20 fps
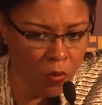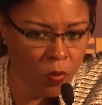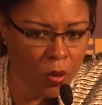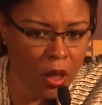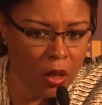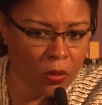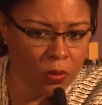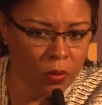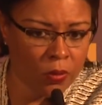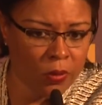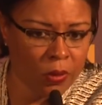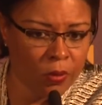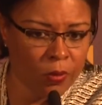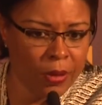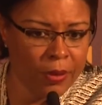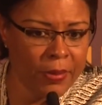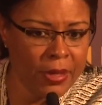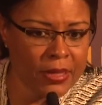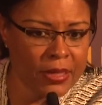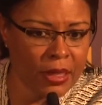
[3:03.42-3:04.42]
Well,
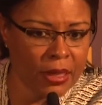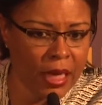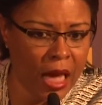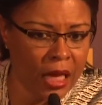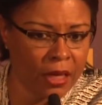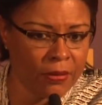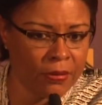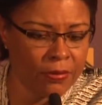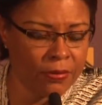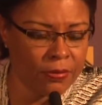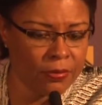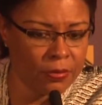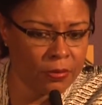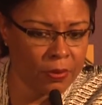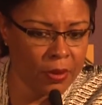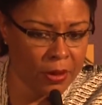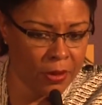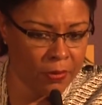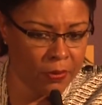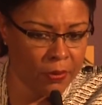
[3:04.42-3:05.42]
we missed a lot of
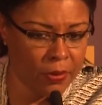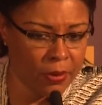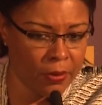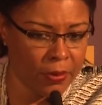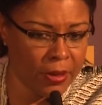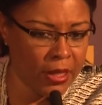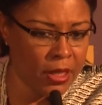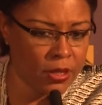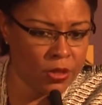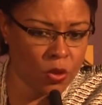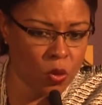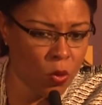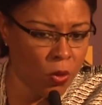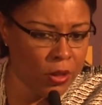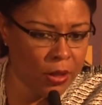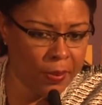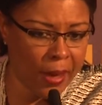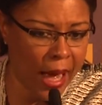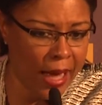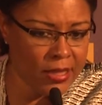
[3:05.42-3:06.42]
we didn't score
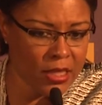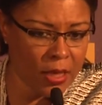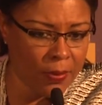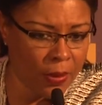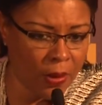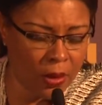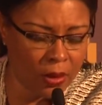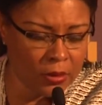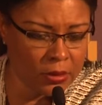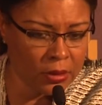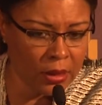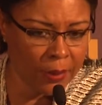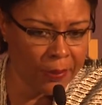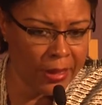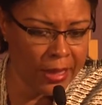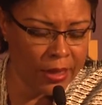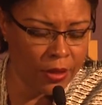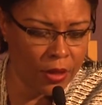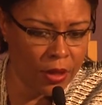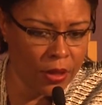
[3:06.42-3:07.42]
the basketball. I
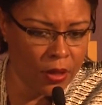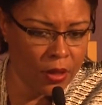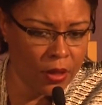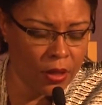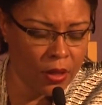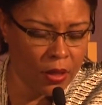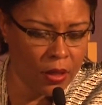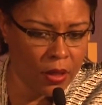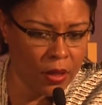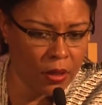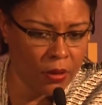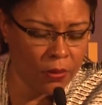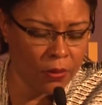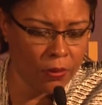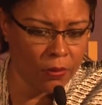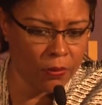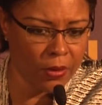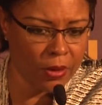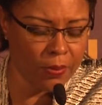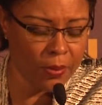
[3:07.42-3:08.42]
mean, you know,
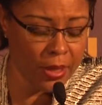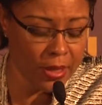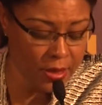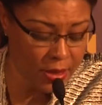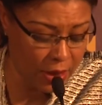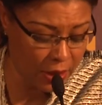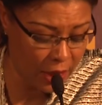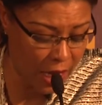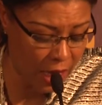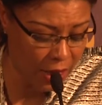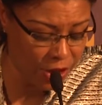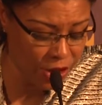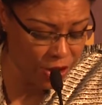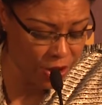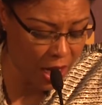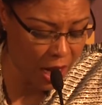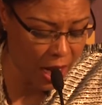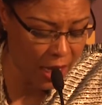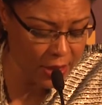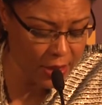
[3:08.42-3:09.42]
we missed a lot of
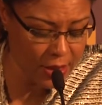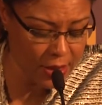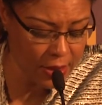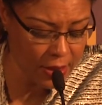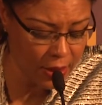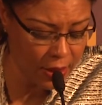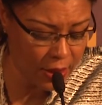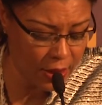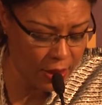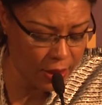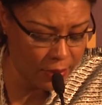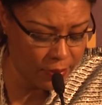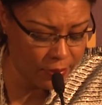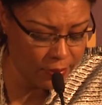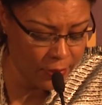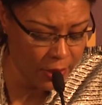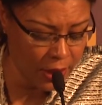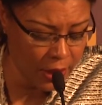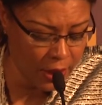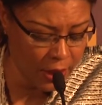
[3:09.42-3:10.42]
shots,
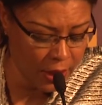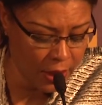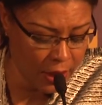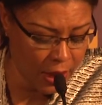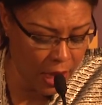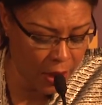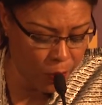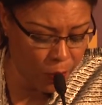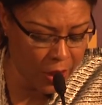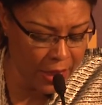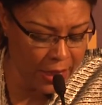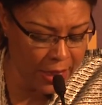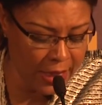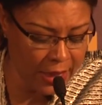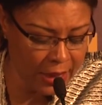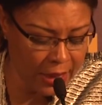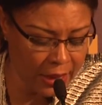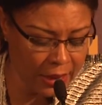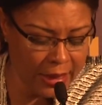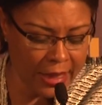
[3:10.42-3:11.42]
and we
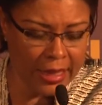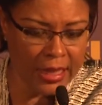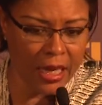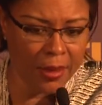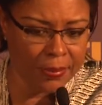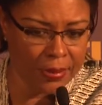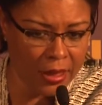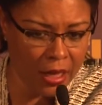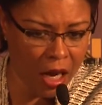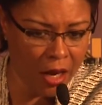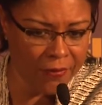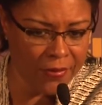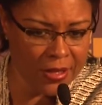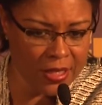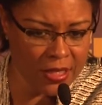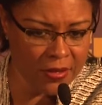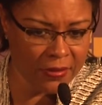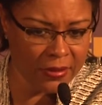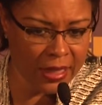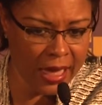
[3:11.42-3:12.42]
didn't clean up the
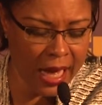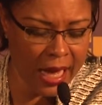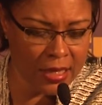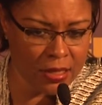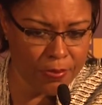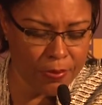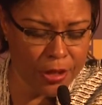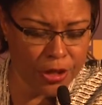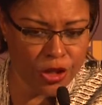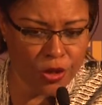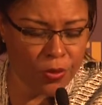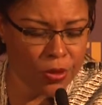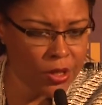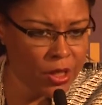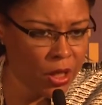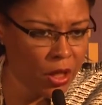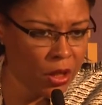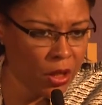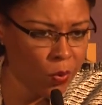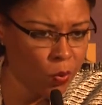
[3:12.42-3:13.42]
offensive glass. Mitchell was
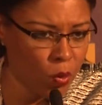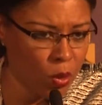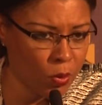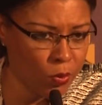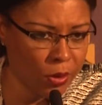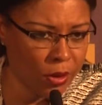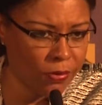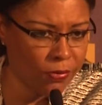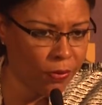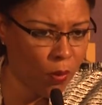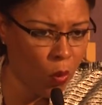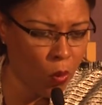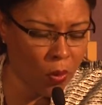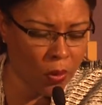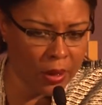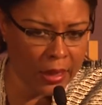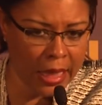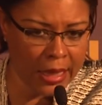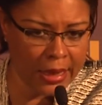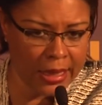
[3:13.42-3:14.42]
the only one with
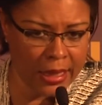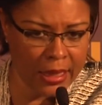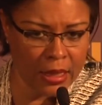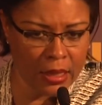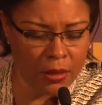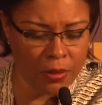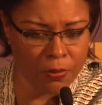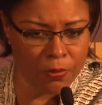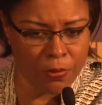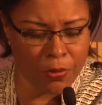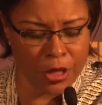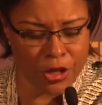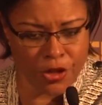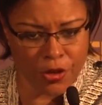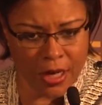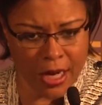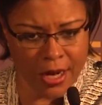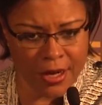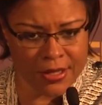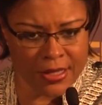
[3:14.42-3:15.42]
four, and I think
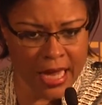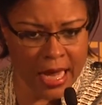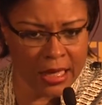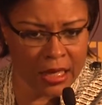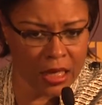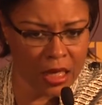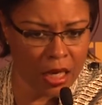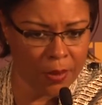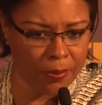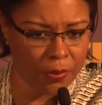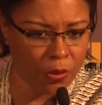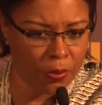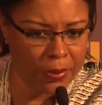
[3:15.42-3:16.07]
Richard Harris had a couple.